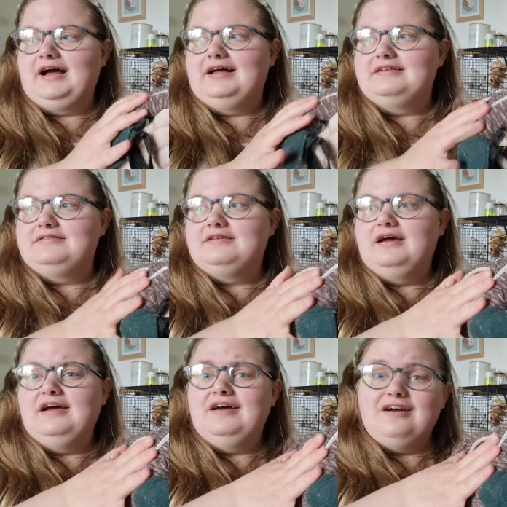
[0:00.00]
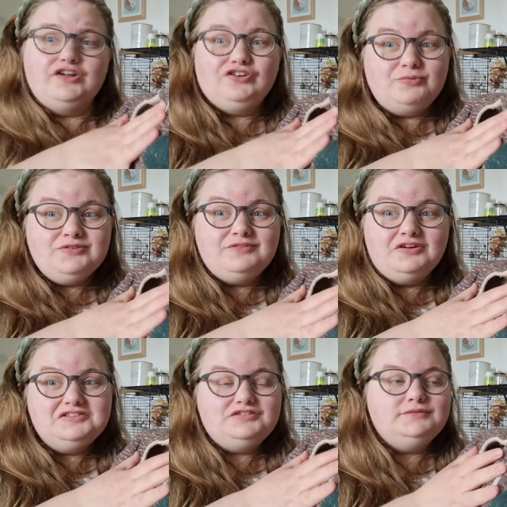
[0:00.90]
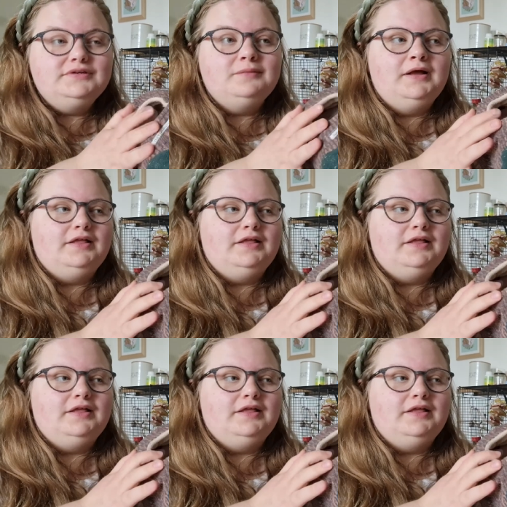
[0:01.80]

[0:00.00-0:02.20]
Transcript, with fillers: as adoption vlogs do really well.